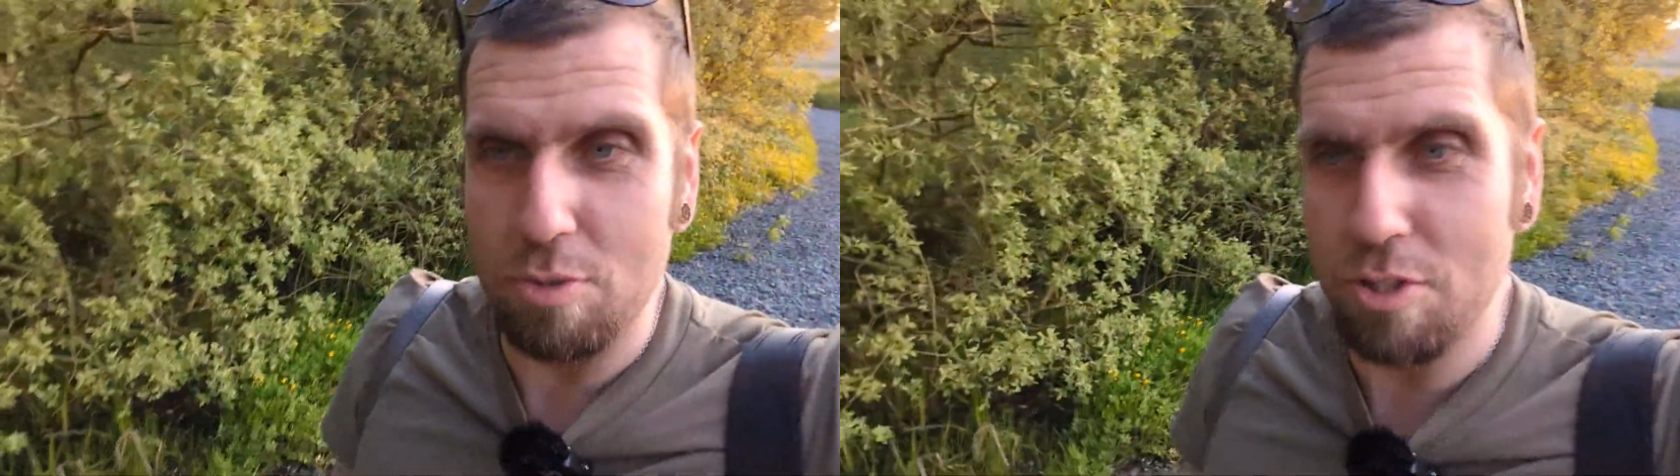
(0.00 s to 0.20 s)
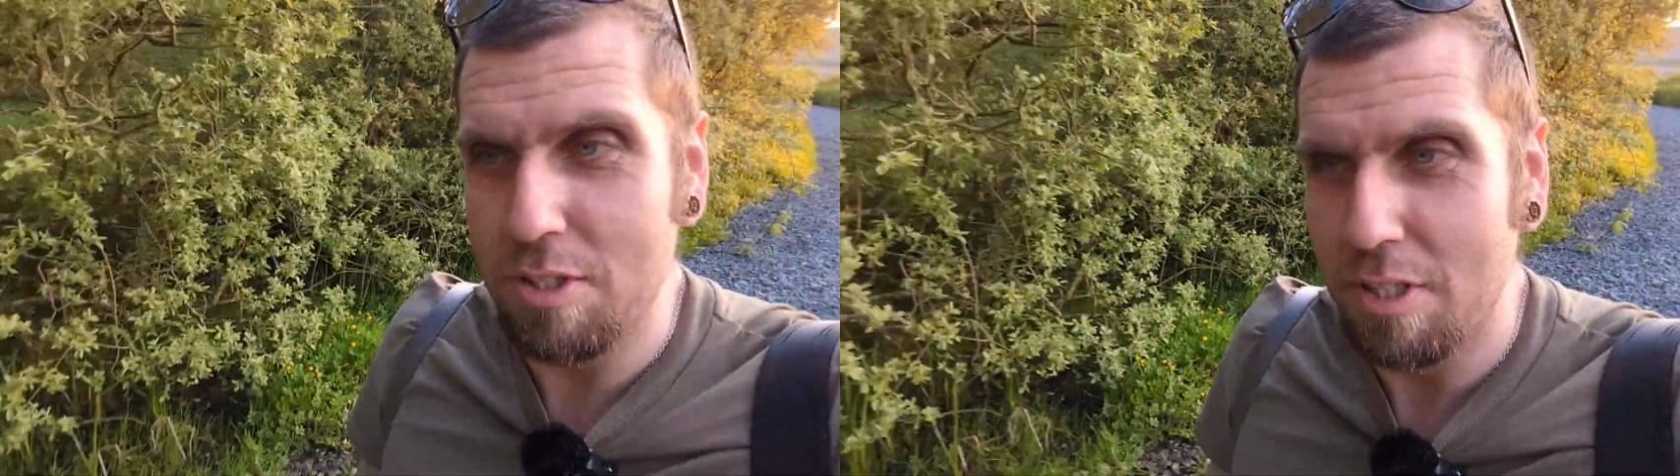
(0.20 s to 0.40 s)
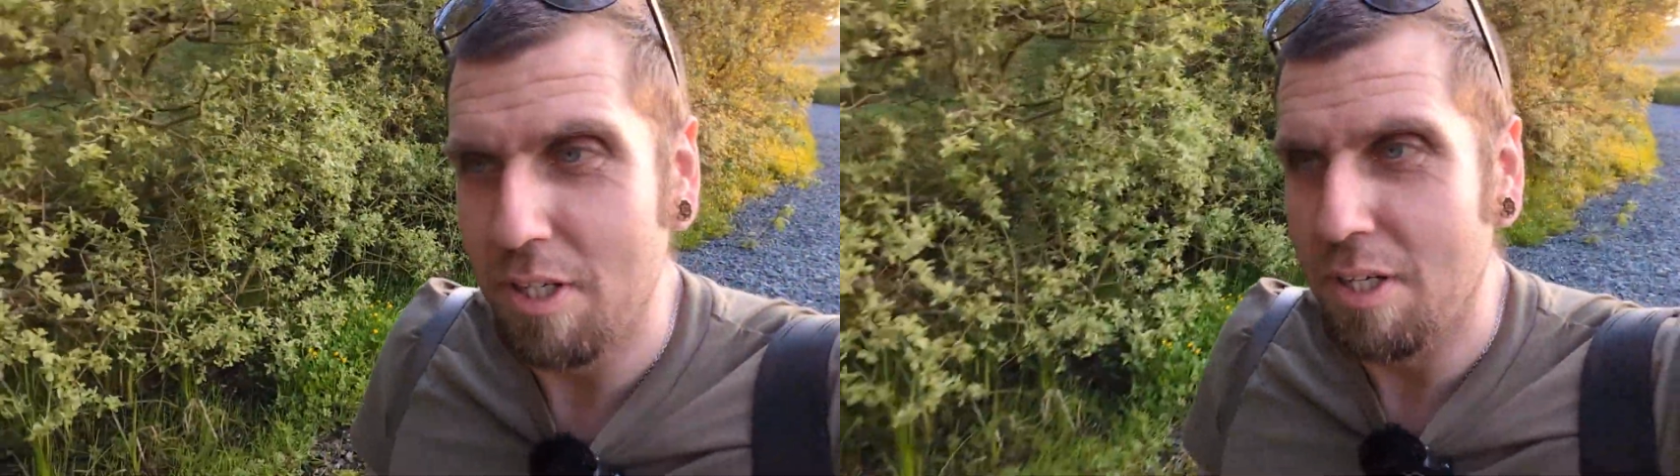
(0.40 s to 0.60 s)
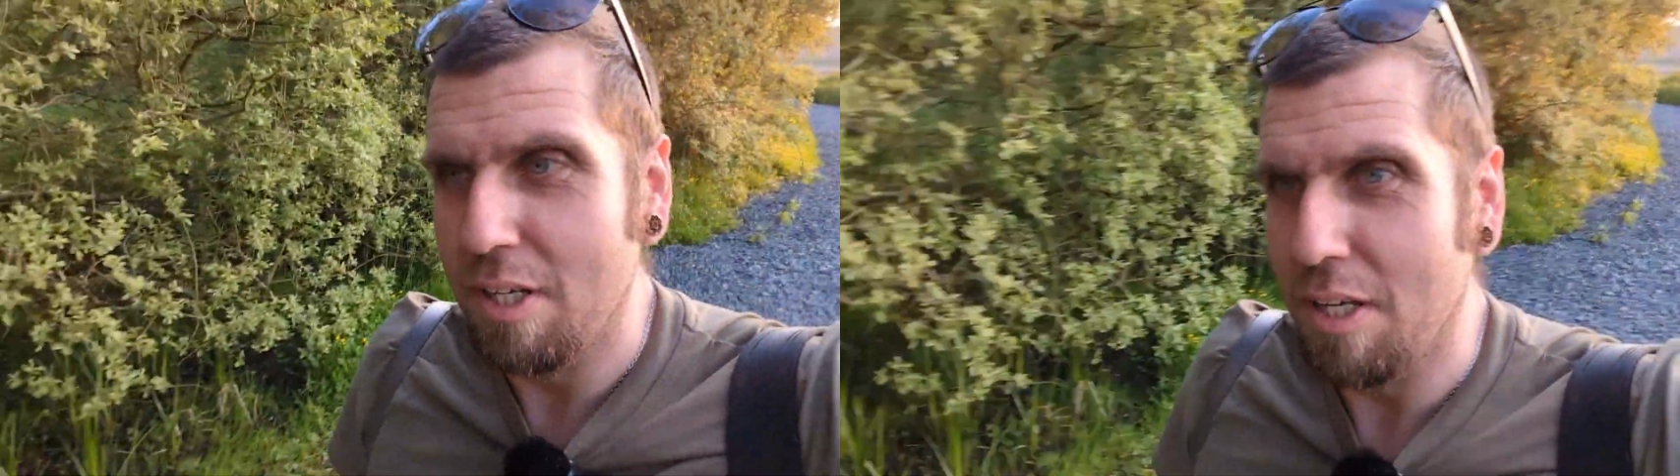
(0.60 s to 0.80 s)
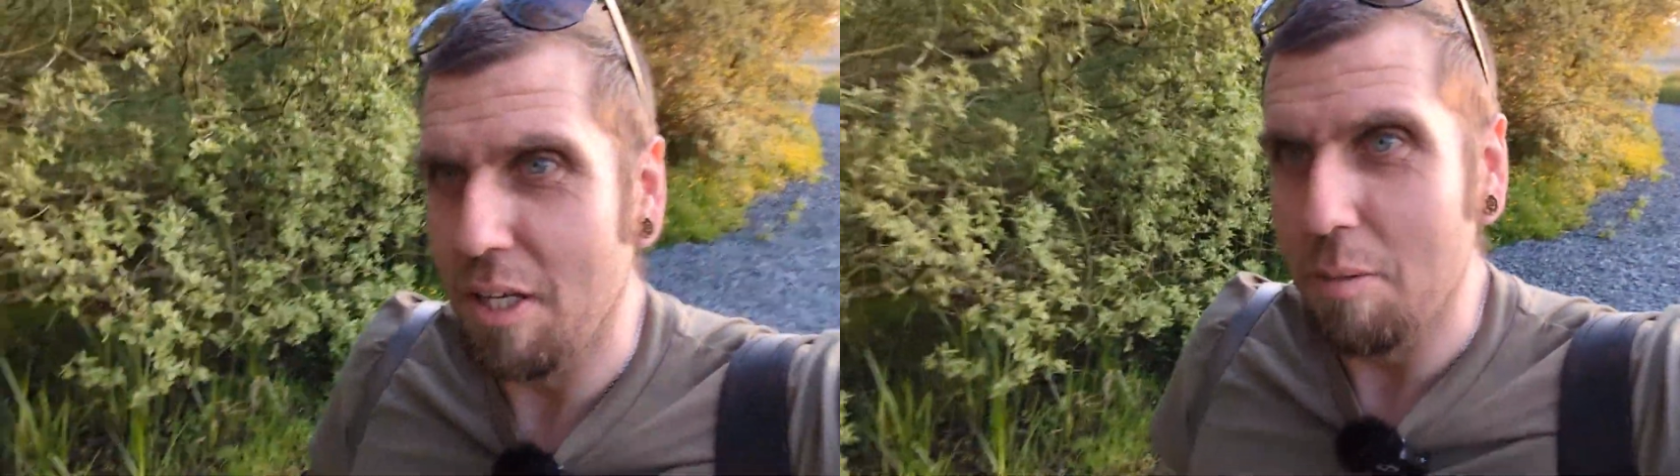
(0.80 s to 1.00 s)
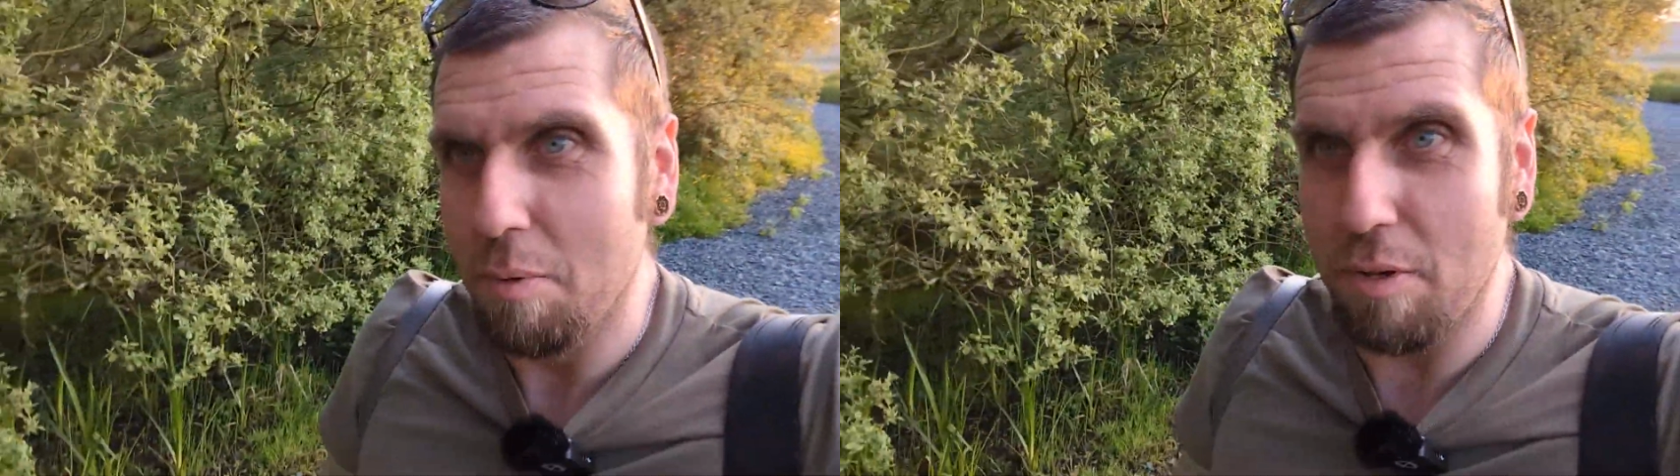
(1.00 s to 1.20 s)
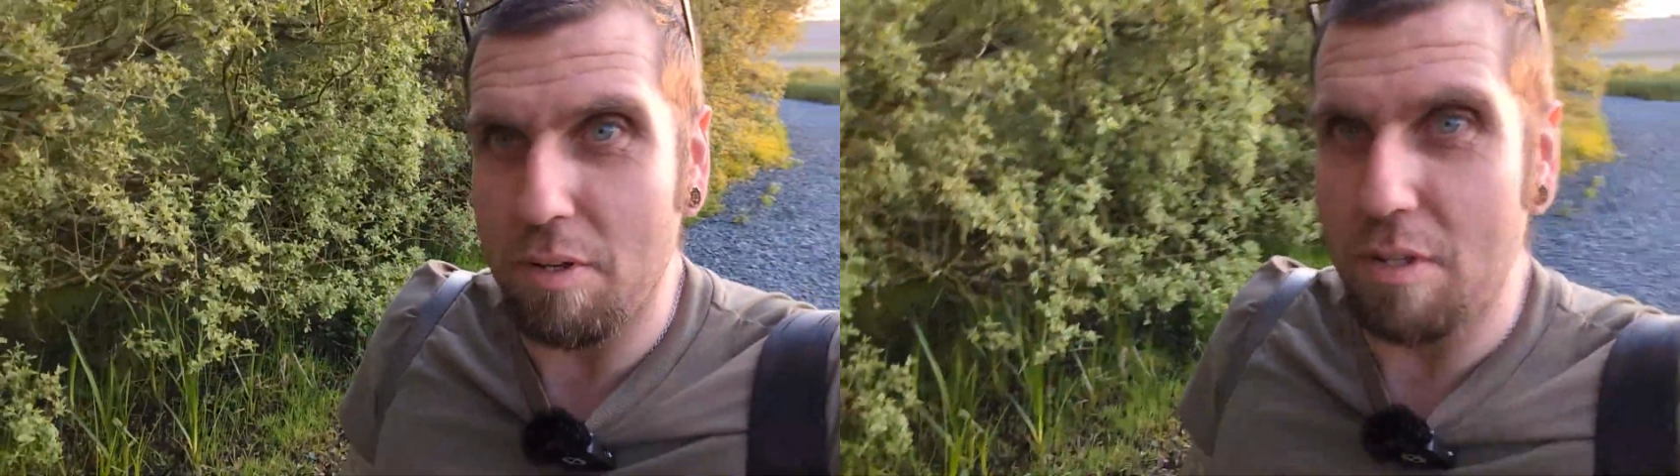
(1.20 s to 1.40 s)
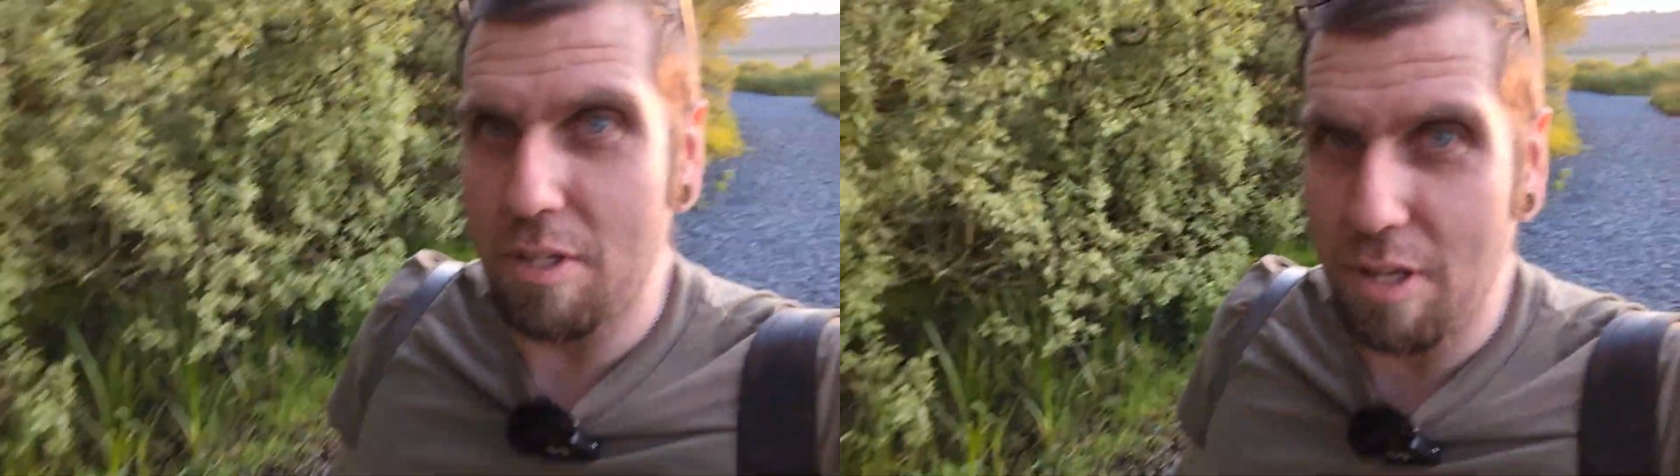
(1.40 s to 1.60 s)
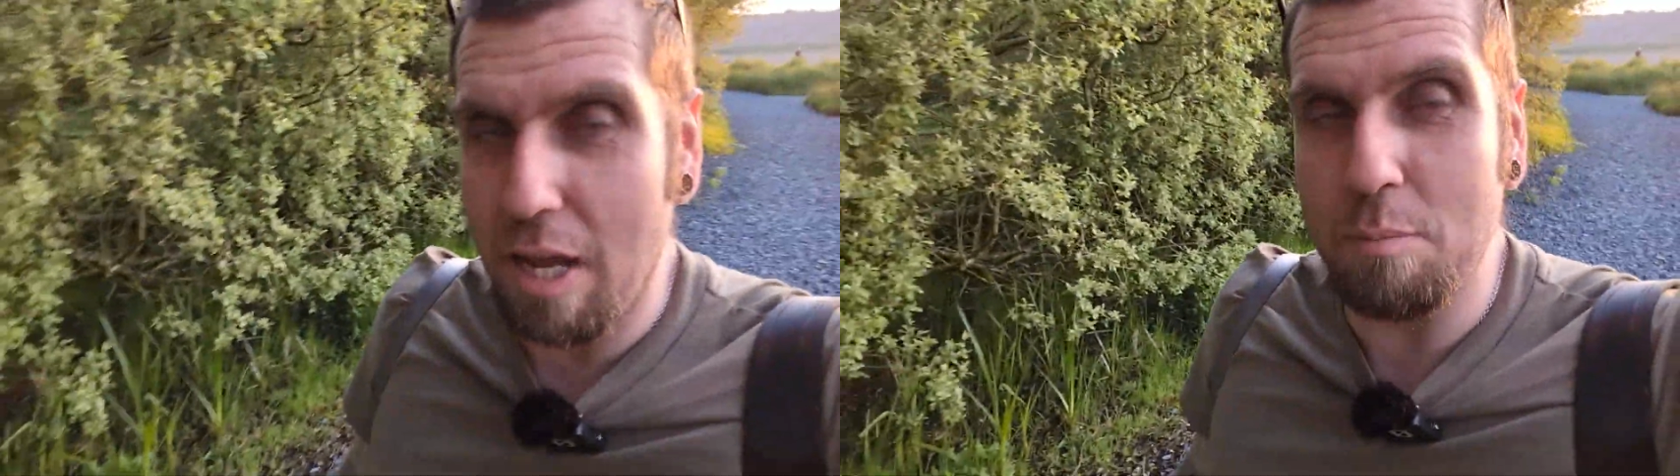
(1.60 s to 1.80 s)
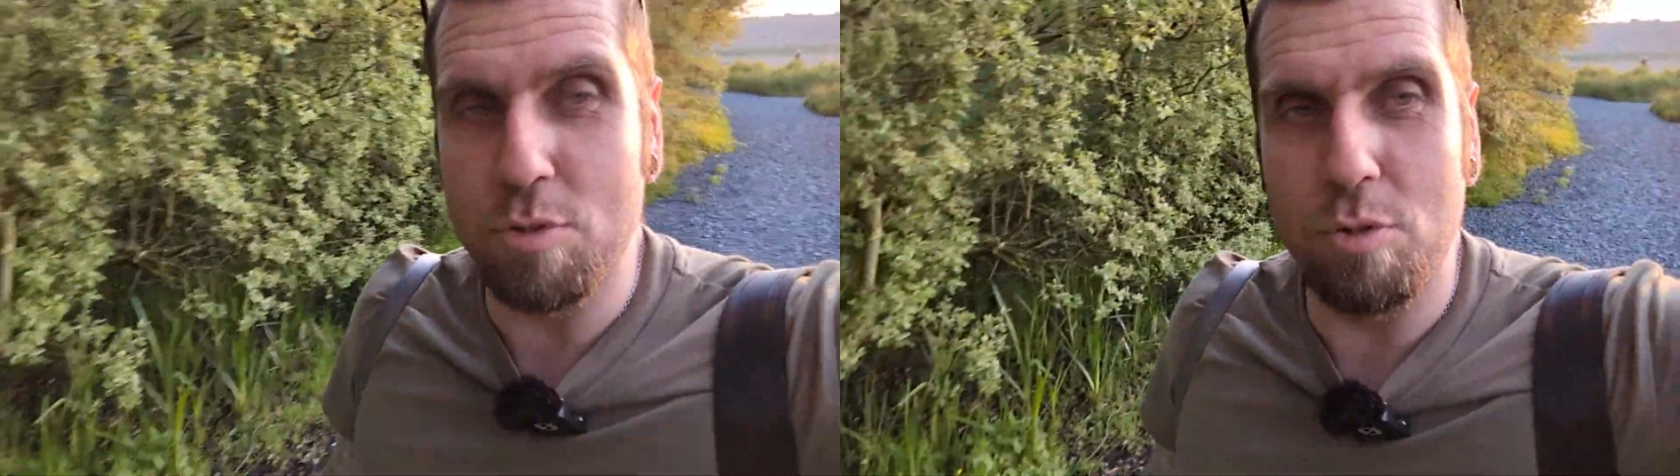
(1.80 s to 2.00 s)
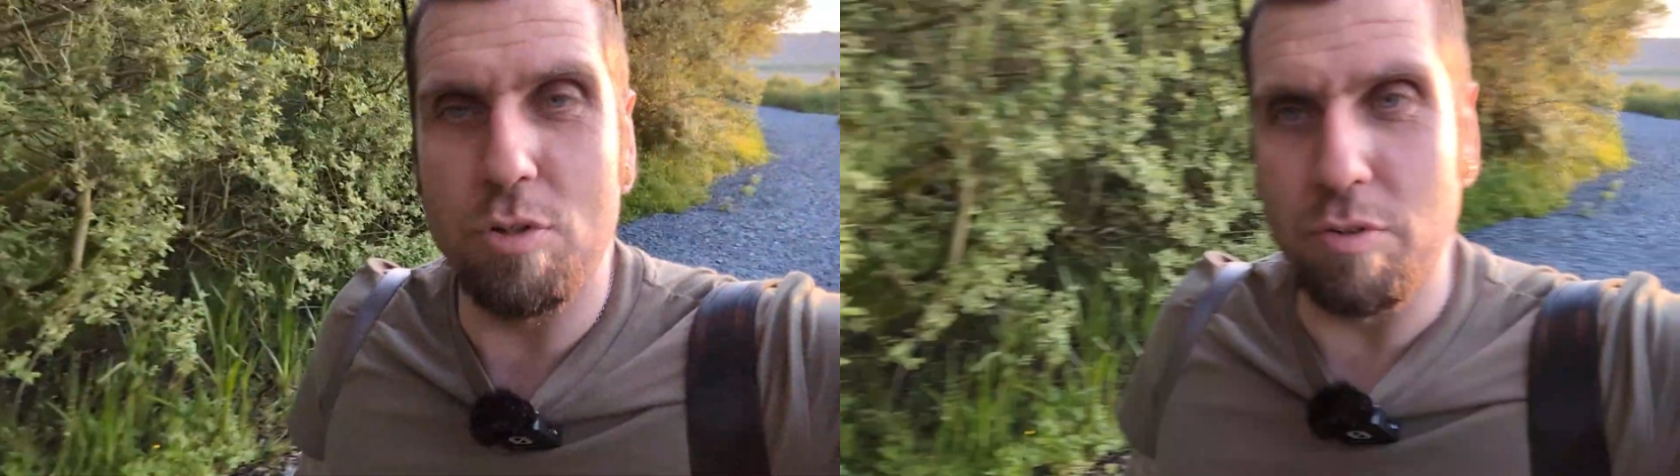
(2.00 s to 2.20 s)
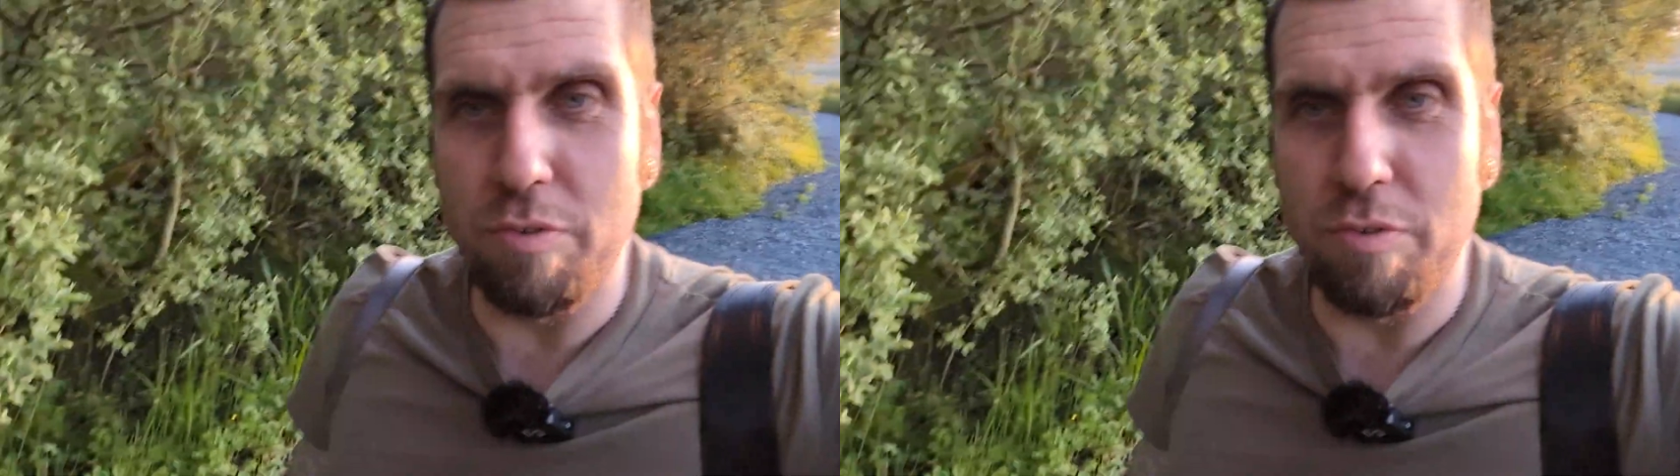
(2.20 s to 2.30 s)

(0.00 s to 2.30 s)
but I'm so used to Fuji colors.